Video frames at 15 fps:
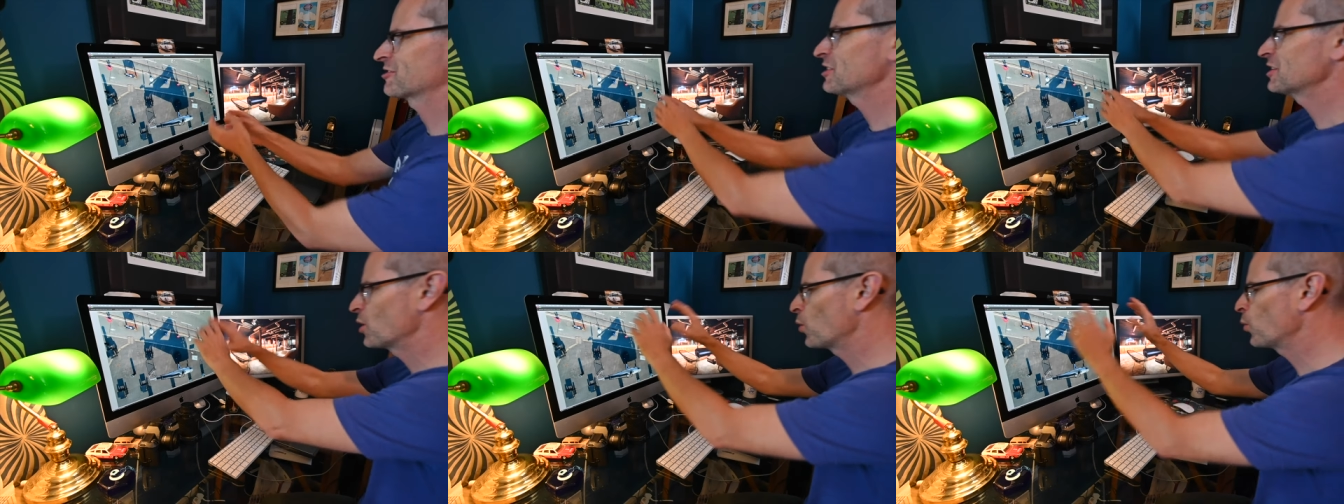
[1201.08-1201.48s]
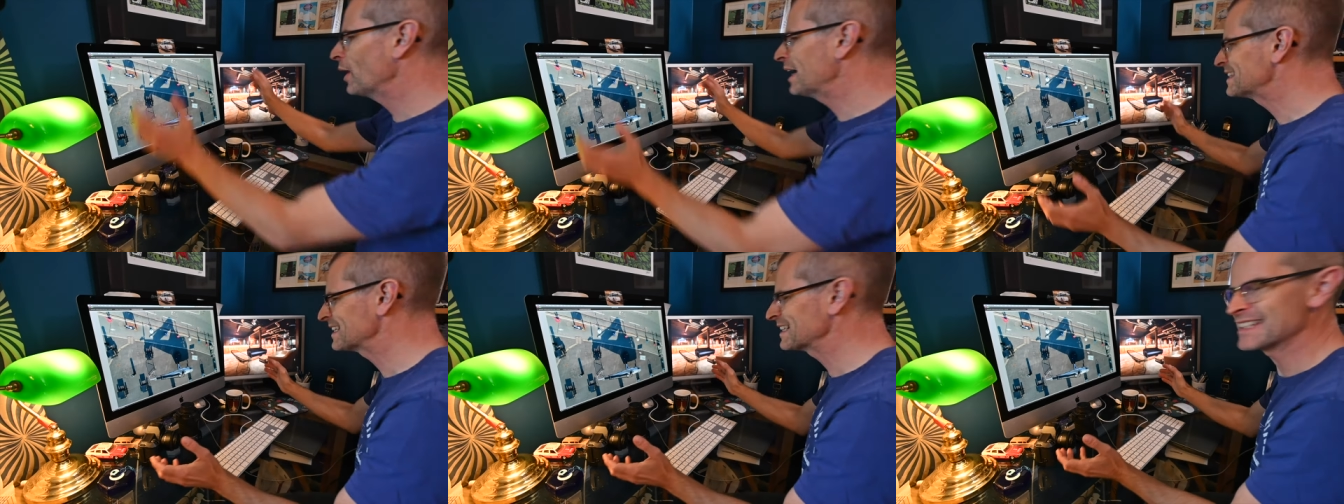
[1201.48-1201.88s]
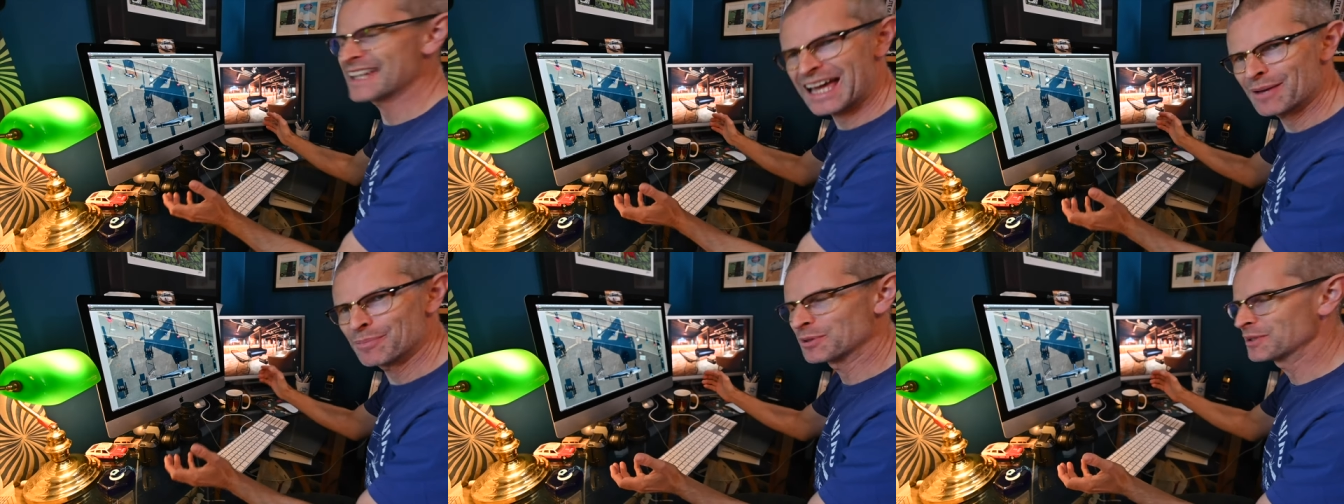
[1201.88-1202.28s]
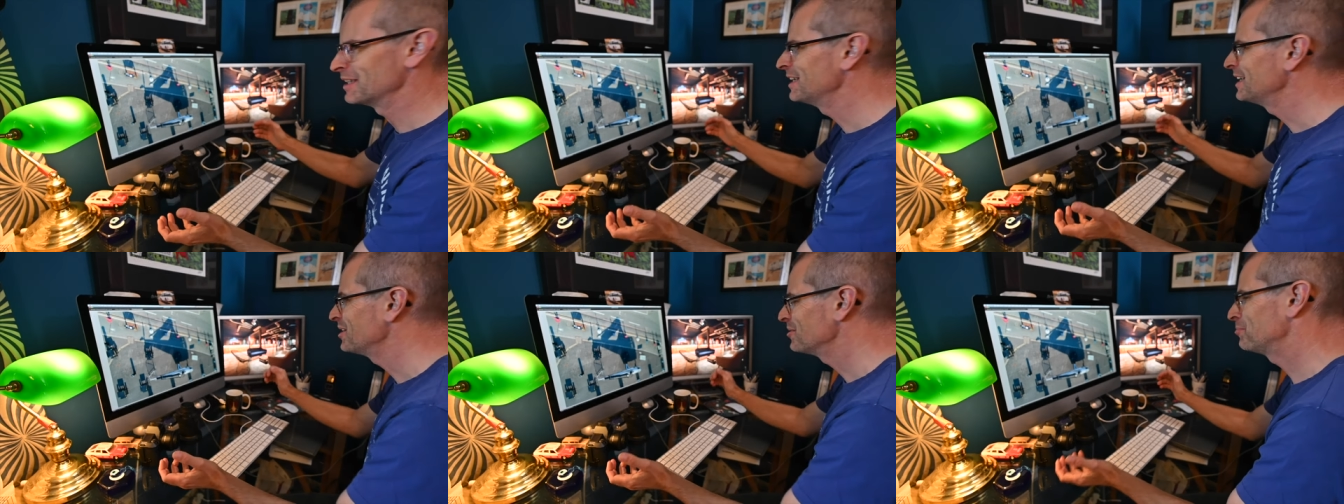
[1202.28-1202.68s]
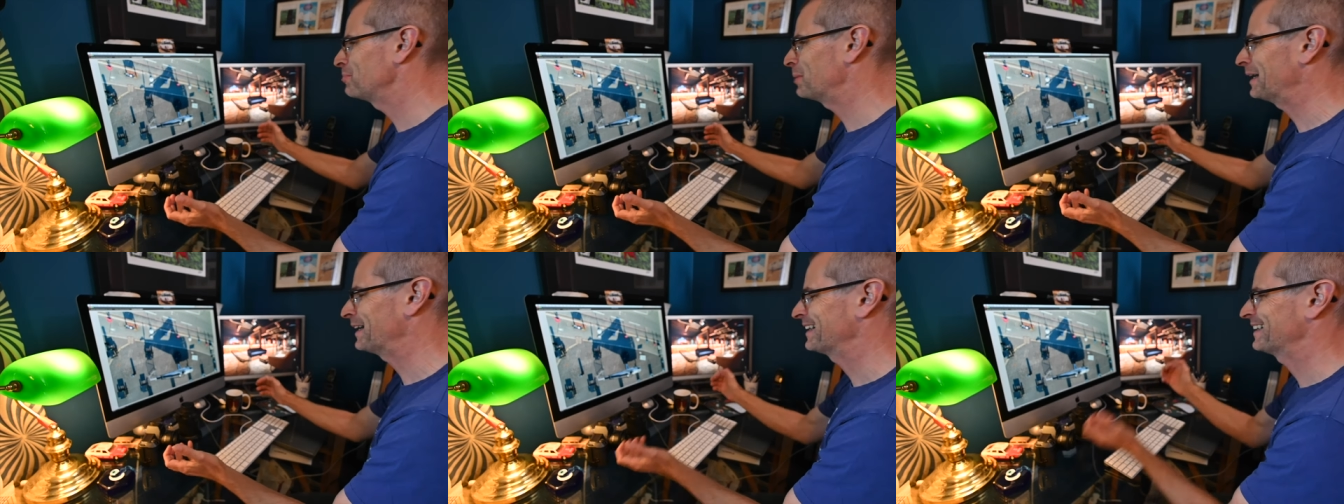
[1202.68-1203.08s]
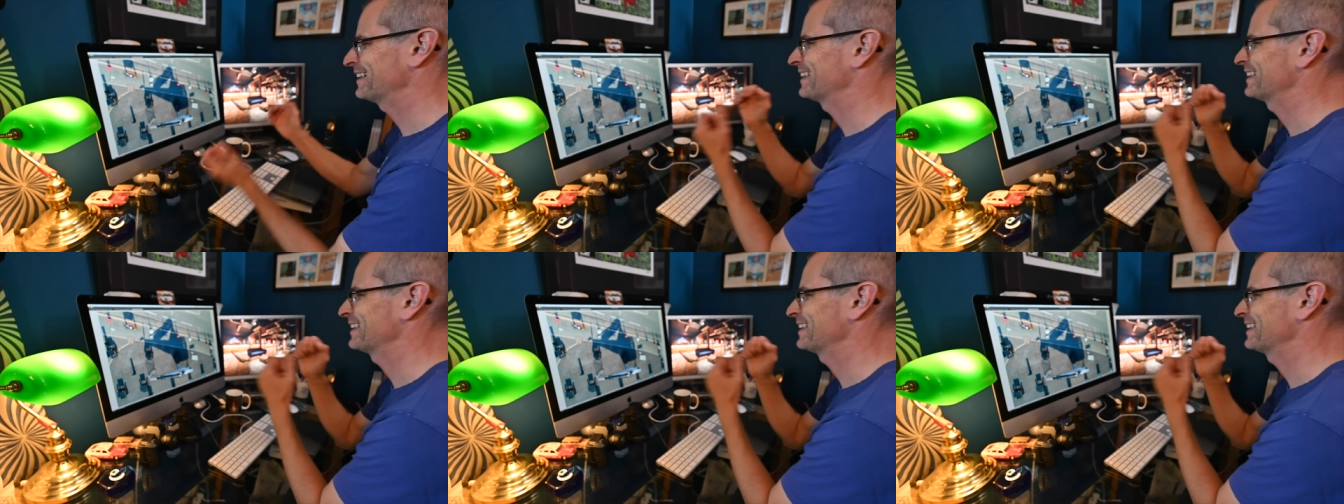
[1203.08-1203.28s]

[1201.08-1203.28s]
in there waiting to happen, but